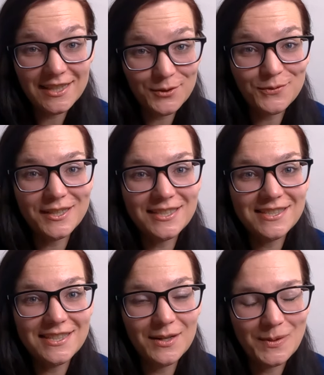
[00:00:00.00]
Hello
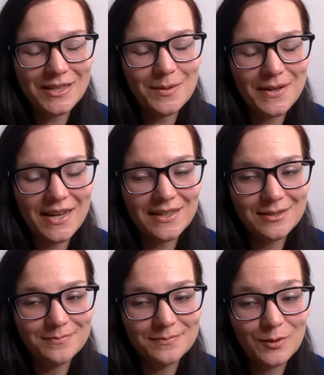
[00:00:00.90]
friends and welcome back.
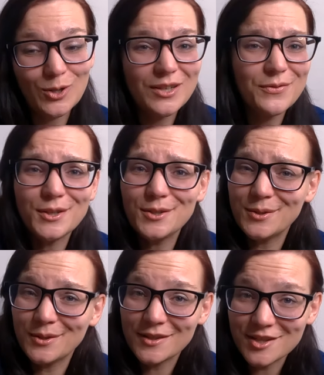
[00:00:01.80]
Or if you're new
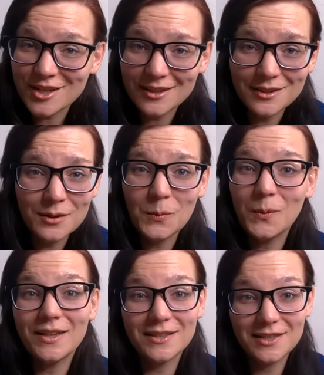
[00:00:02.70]
to this channel,
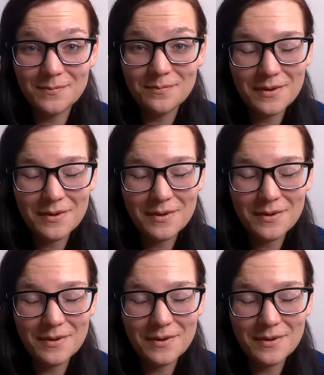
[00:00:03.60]
welcome.